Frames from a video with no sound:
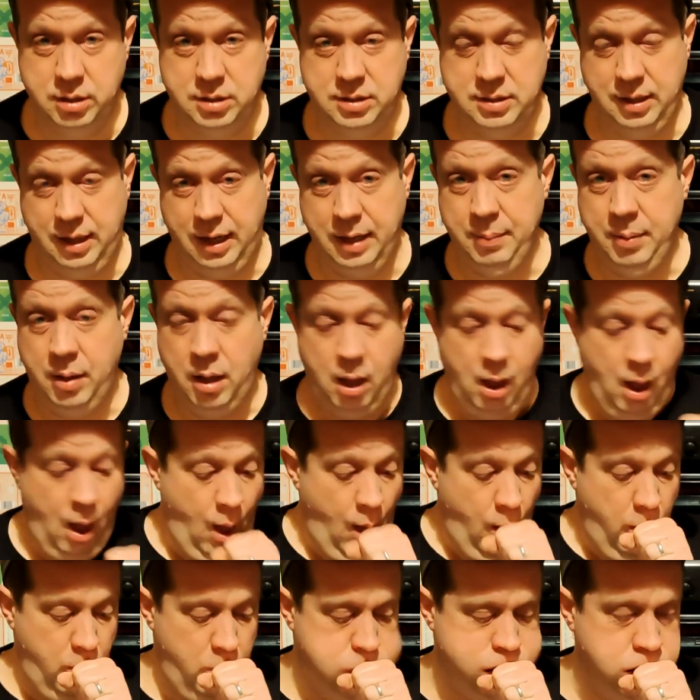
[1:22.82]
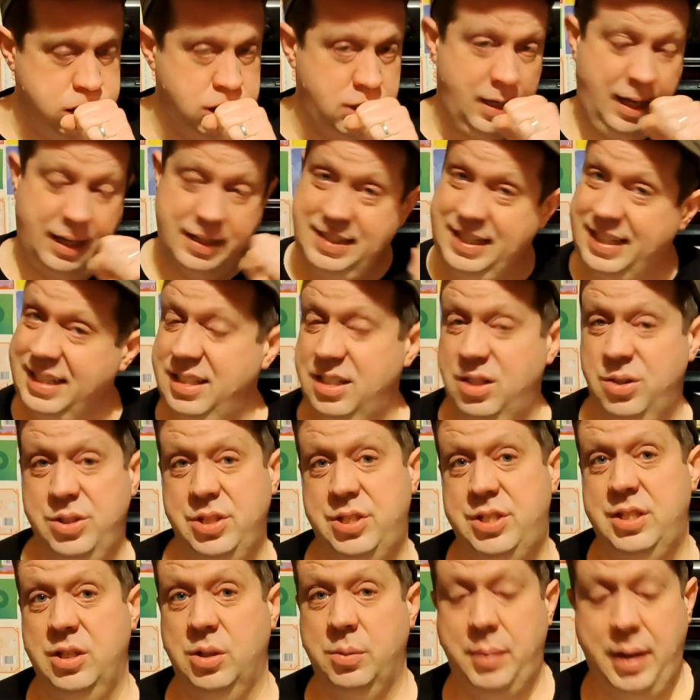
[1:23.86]
time. I didn't know they
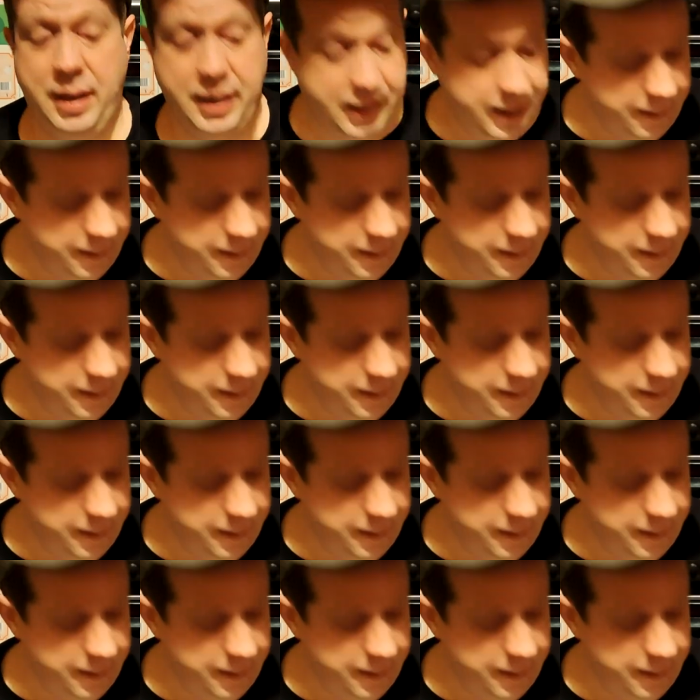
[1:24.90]
still made